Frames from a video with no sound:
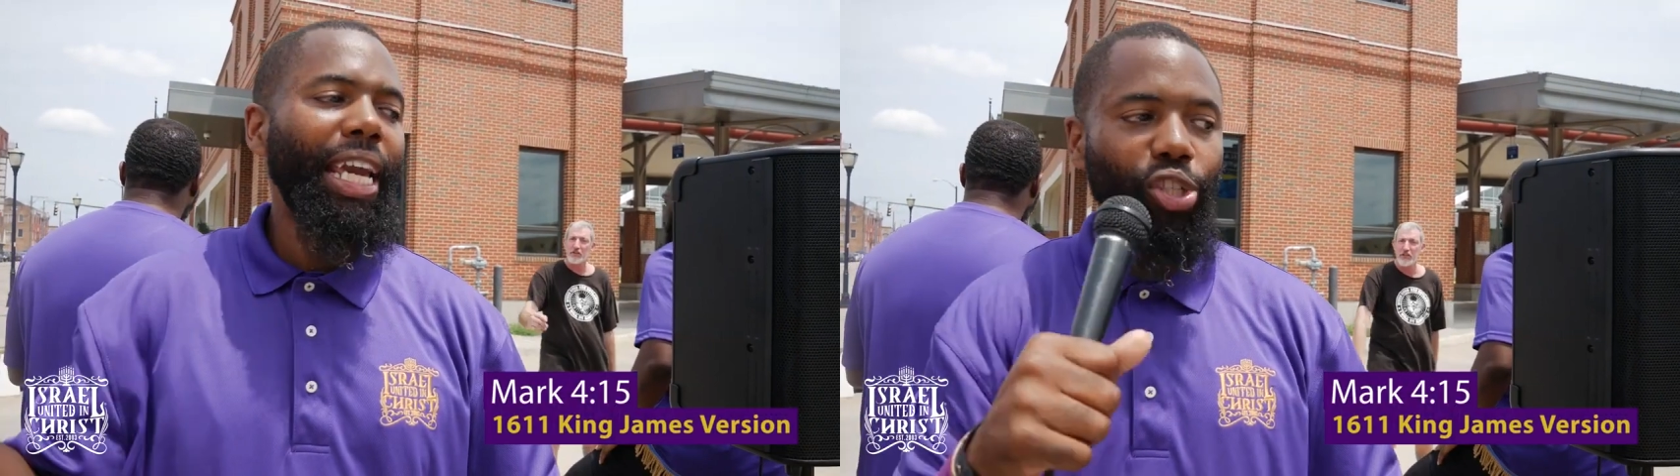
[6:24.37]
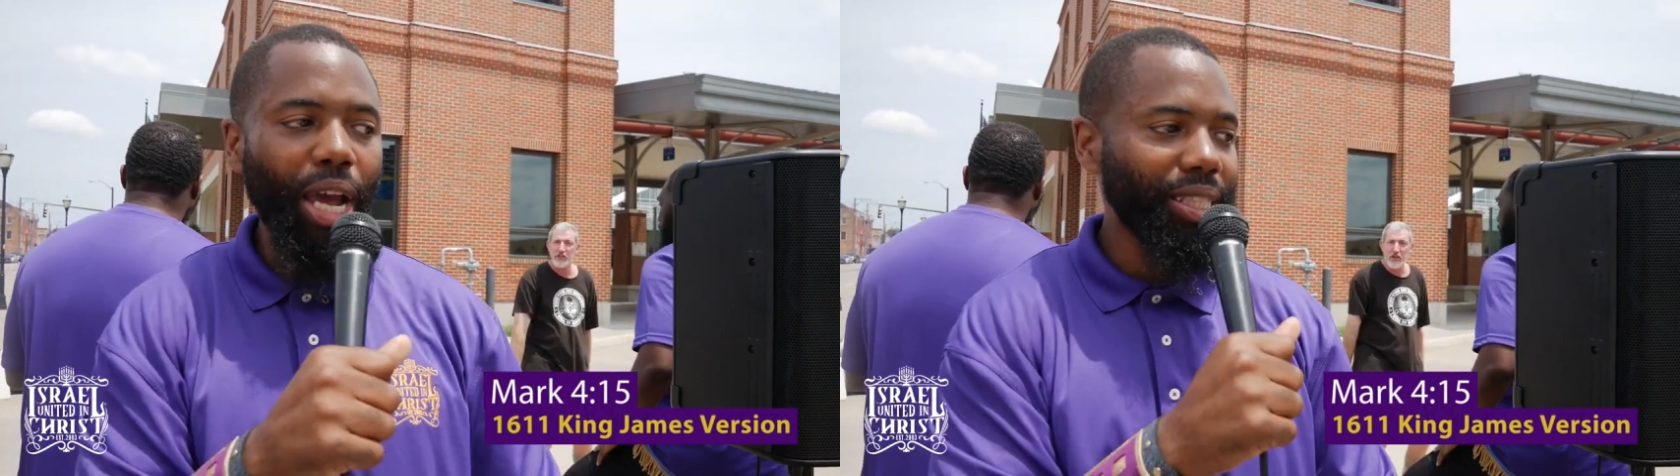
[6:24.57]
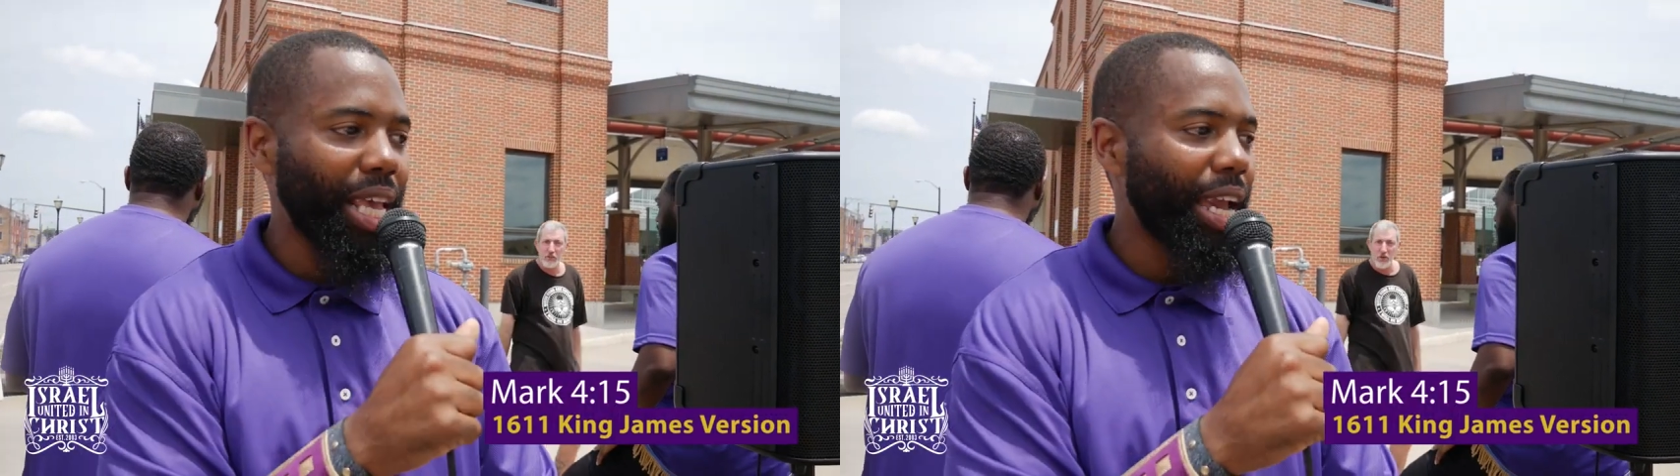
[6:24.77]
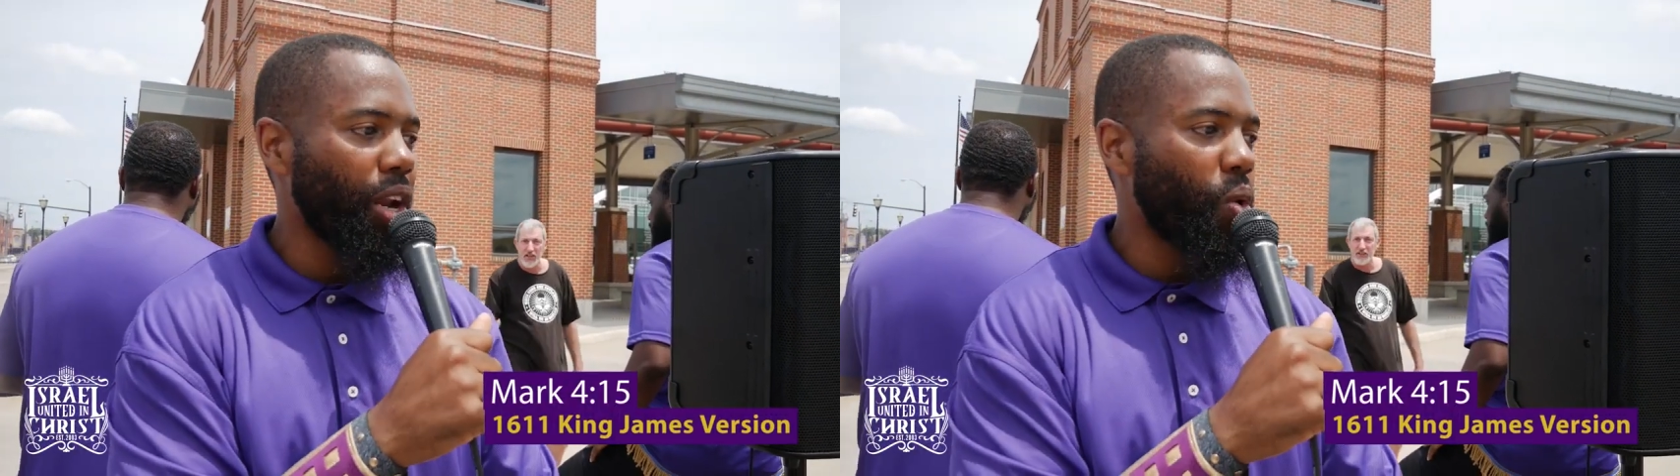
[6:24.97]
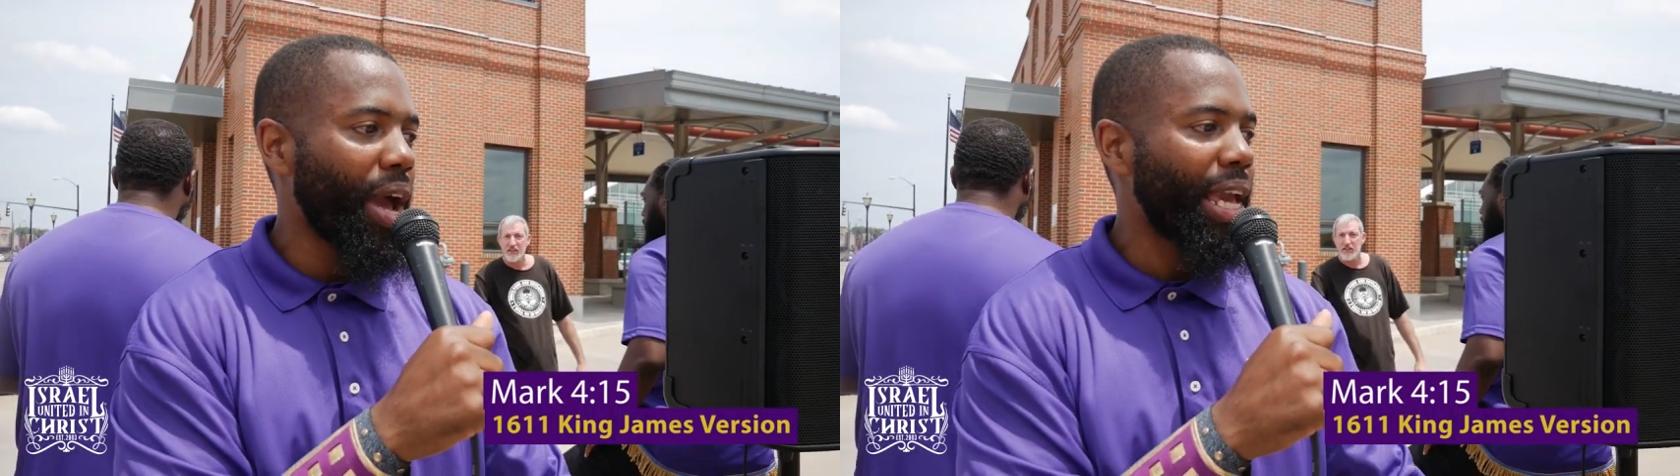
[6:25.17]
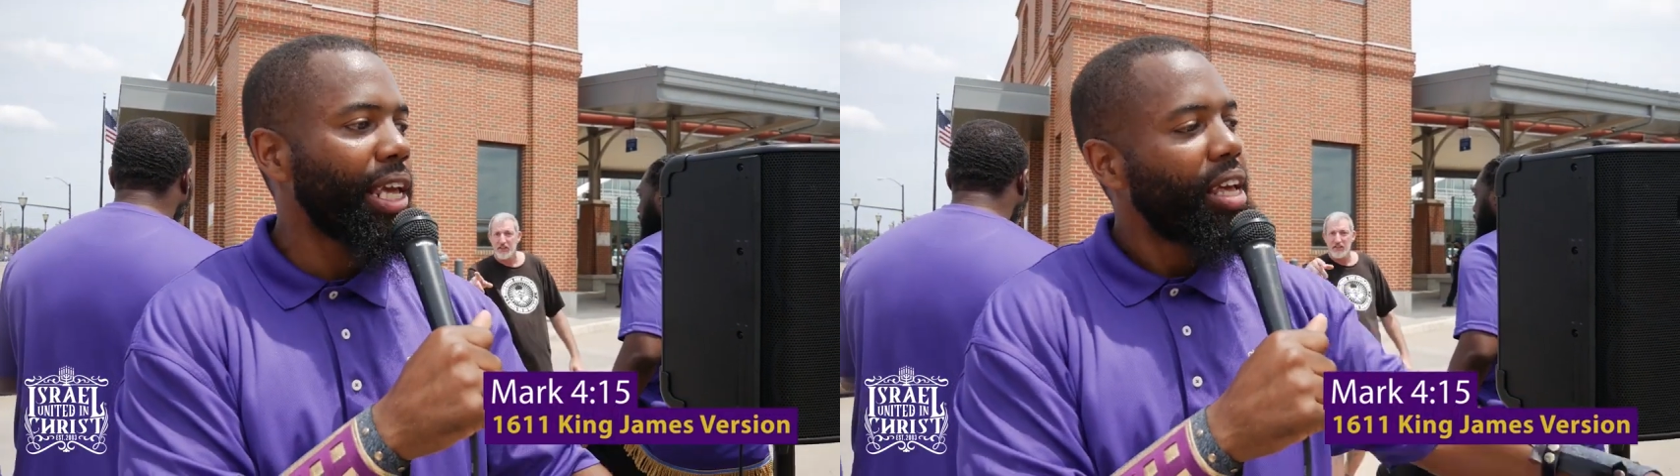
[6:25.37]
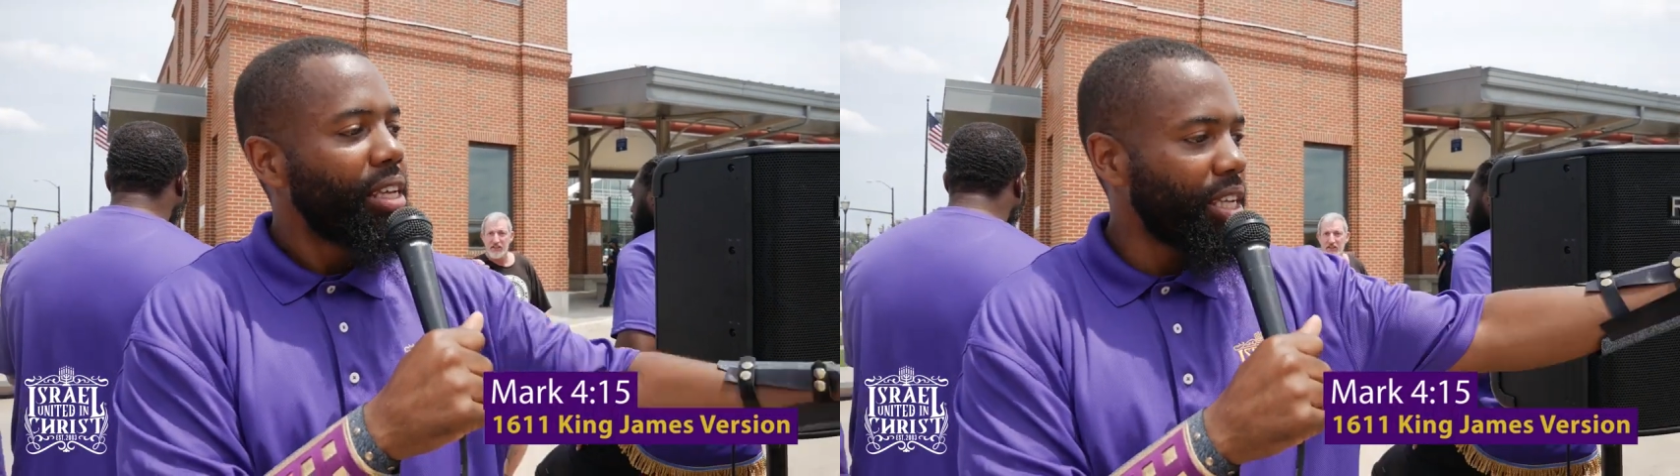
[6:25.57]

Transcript: He's trying to take it away. He,